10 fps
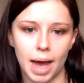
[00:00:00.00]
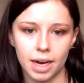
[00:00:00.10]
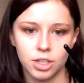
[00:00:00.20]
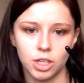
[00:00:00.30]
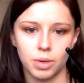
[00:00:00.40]

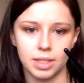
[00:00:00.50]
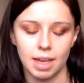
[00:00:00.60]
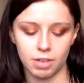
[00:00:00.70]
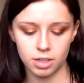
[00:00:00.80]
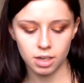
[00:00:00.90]
MAC
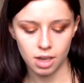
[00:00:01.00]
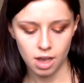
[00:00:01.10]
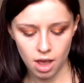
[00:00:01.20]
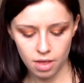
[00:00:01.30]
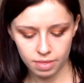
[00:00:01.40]
217.
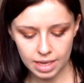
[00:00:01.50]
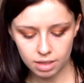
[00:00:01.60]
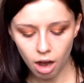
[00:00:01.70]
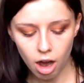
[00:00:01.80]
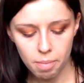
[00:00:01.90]

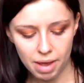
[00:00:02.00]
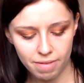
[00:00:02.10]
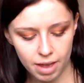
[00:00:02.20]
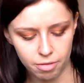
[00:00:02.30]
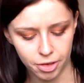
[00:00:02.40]
These are my
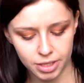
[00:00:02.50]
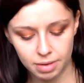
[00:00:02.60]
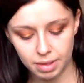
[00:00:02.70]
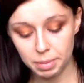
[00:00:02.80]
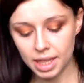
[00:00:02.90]
favourites,
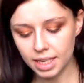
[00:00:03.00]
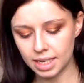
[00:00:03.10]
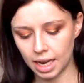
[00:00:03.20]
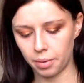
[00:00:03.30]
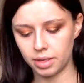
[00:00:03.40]
but this
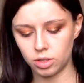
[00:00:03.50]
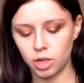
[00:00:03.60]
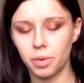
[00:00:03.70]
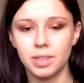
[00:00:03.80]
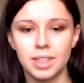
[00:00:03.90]
now is
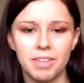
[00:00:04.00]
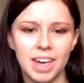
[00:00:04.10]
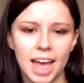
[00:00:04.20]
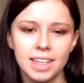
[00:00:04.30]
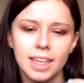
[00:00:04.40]

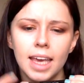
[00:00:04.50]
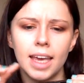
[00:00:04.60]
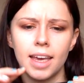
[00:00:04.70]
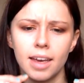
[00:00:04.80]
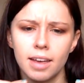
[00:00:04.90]
217SE.